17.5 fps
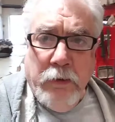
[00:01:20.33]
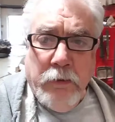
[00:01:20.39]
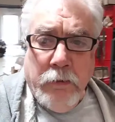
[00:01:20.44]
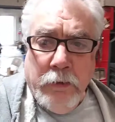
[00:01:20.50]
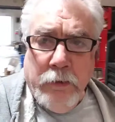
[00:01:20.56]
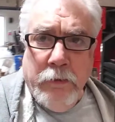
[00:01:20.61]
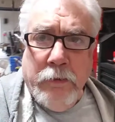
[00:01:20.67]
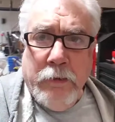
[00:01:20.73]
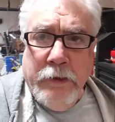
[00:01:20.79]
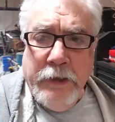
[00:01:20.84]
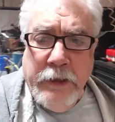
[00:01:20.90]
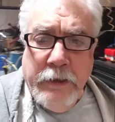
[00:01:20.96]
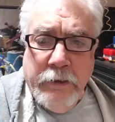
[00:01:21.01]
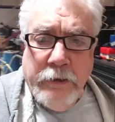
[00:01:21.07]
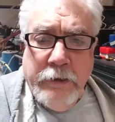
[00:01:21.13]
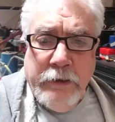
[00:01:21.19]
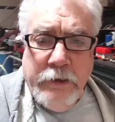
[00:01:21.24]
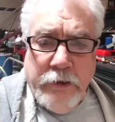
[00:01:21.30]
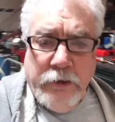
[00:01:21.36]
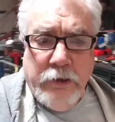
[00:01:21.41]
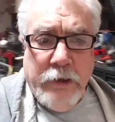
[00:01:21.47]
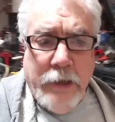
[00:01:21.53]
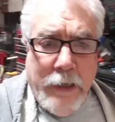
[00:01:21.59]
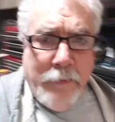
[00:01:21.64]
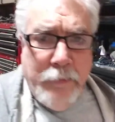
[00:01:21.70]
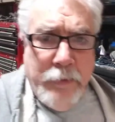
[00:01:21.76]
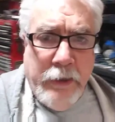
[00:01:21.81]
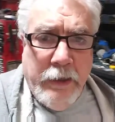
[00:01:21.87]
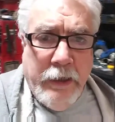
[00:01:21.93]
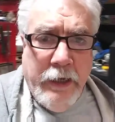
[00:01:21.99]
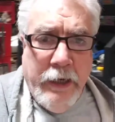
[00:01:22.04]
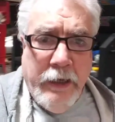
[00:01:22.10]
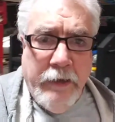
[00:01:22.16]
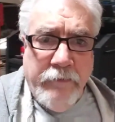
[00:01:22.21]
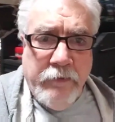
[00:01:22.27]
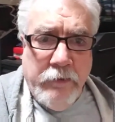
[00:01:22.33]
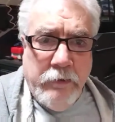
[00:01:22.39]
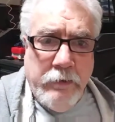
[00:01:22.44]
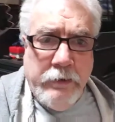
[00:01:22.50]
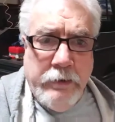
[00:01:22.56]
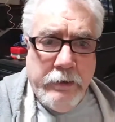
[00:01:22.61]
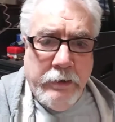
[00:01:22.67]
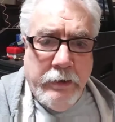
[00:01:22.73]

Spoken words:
going on here in this shop, and I haven't